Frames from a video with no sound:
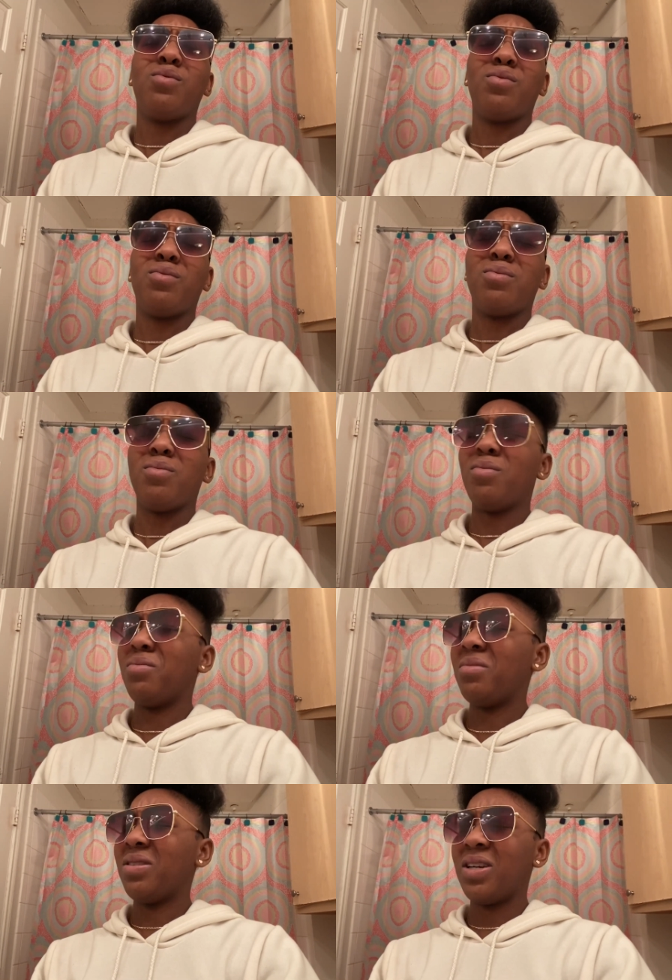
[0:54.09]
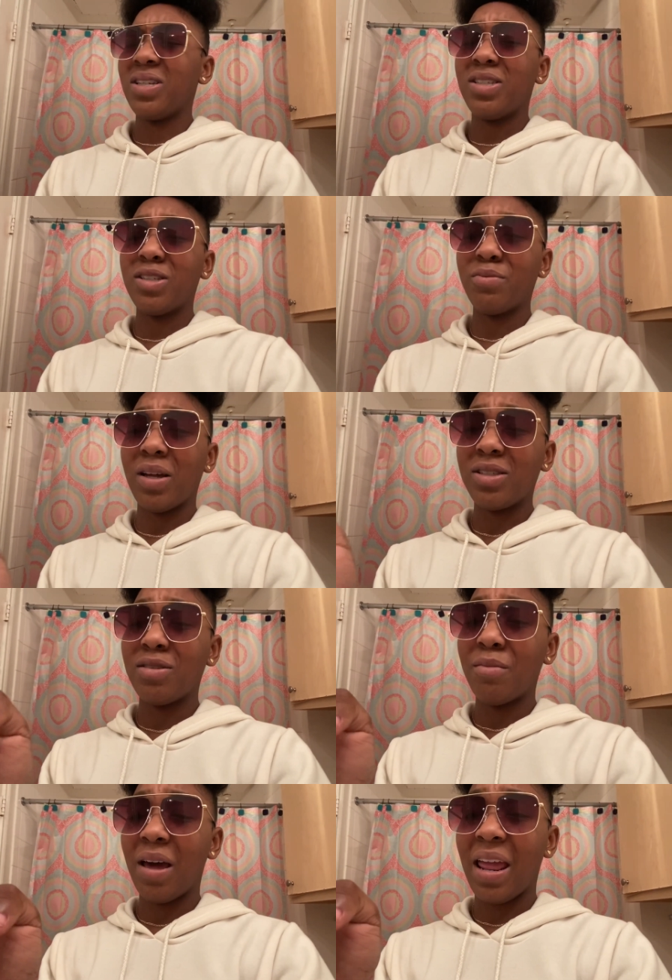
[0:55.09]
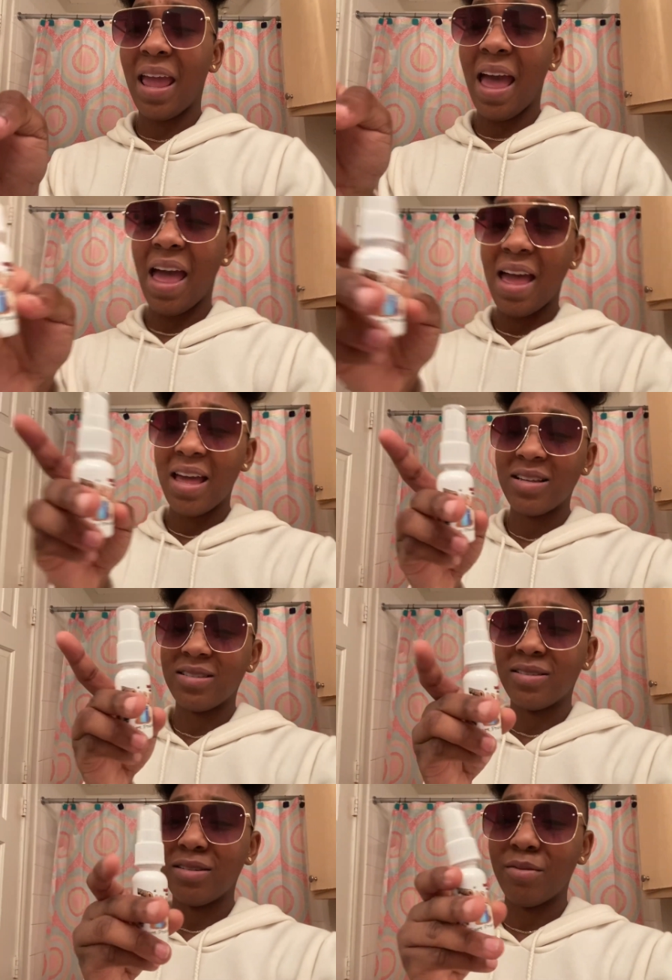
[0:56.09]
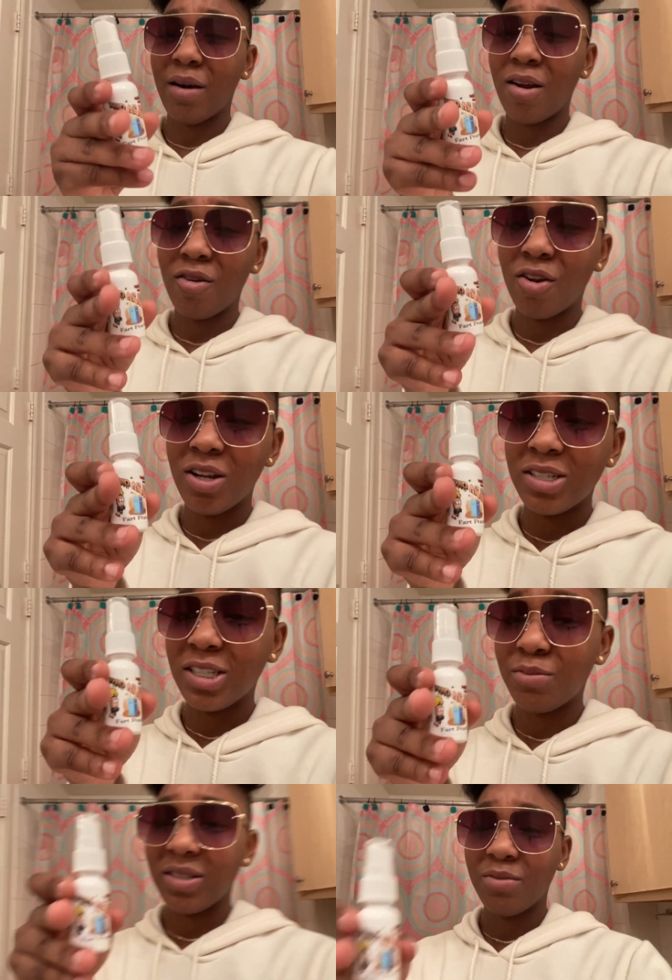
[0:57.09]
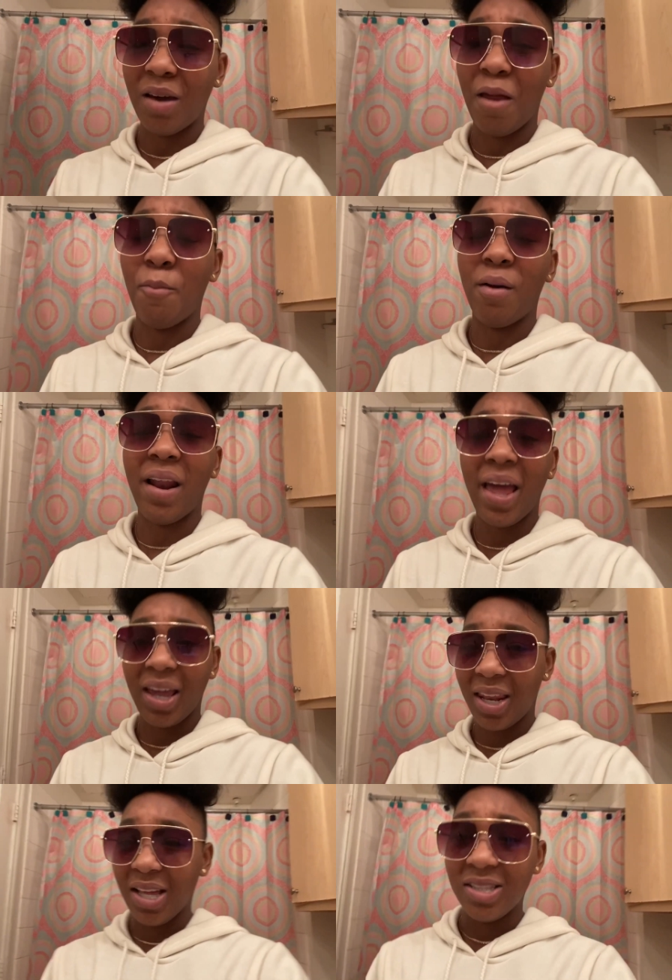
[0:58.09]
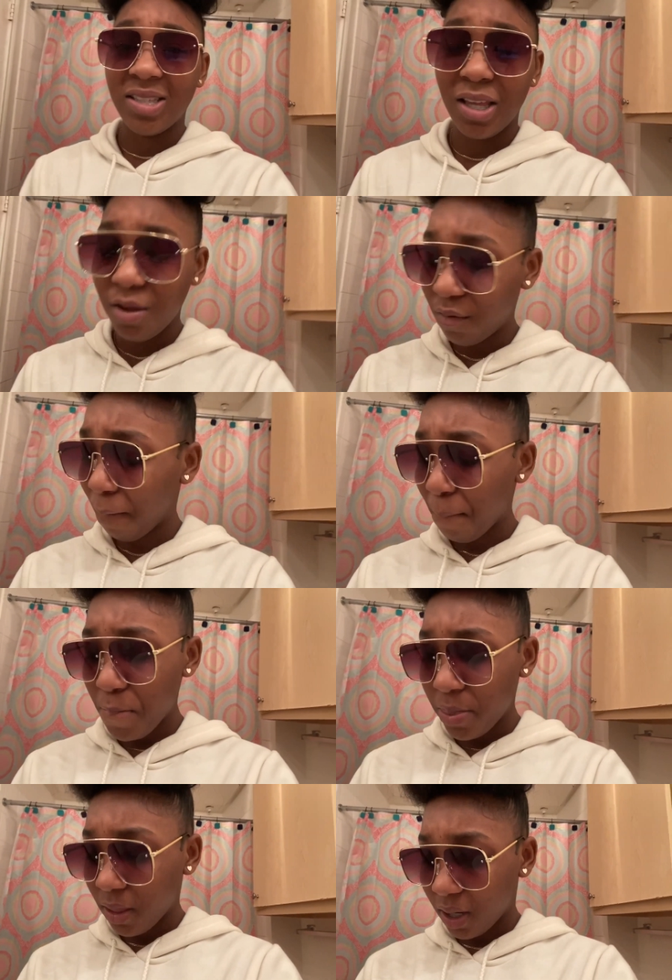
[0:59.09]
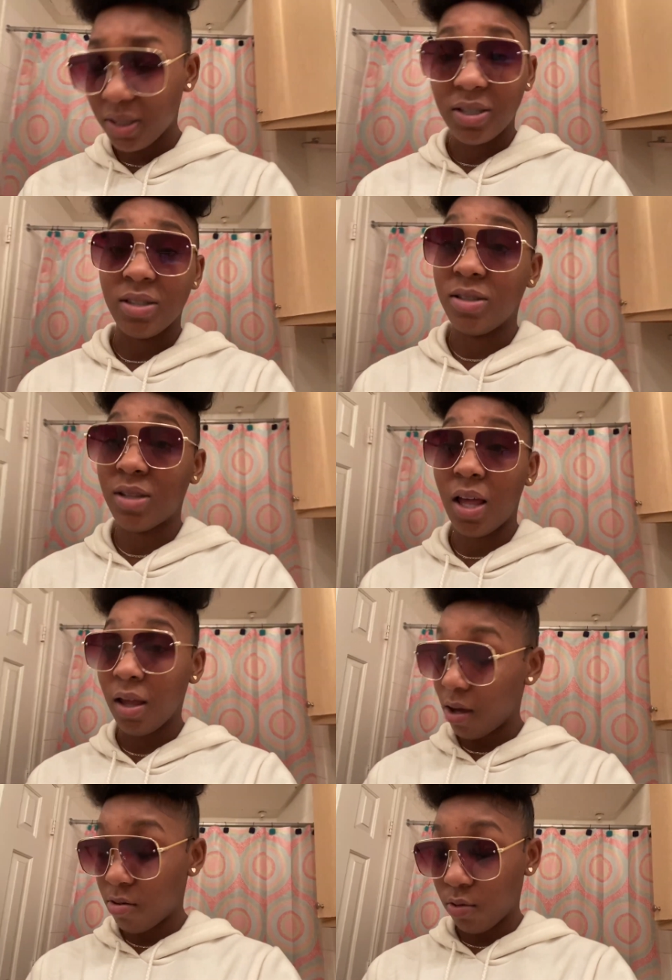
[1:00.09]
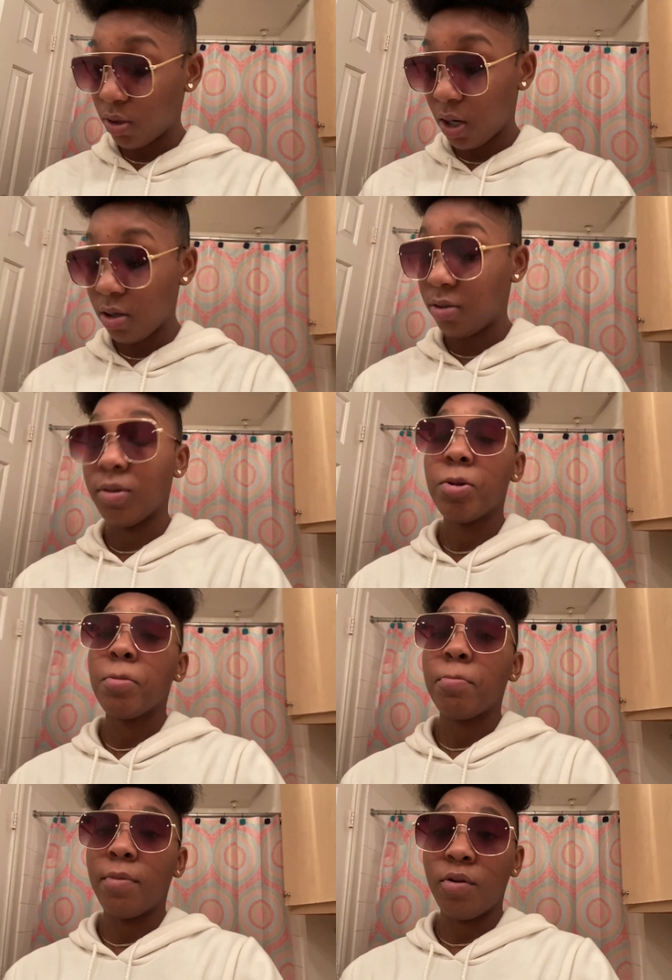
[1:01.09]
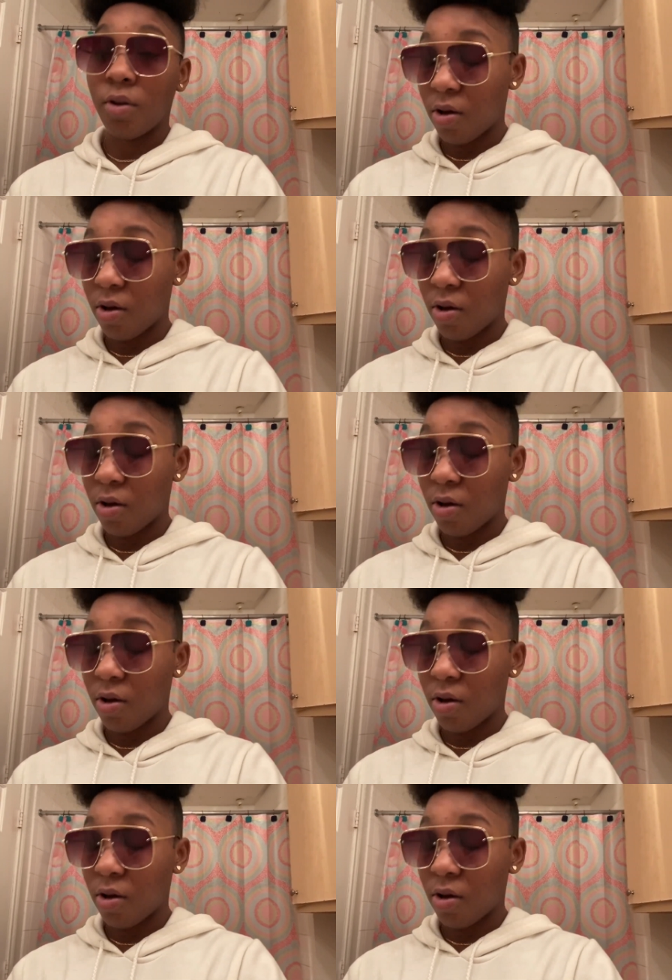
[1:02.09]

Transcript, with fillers: Ooh. That shit like somebody ass or something. I don't know. That shit smell somebody plaque in their teeth. That shit stink. I don't know what do. I don't know.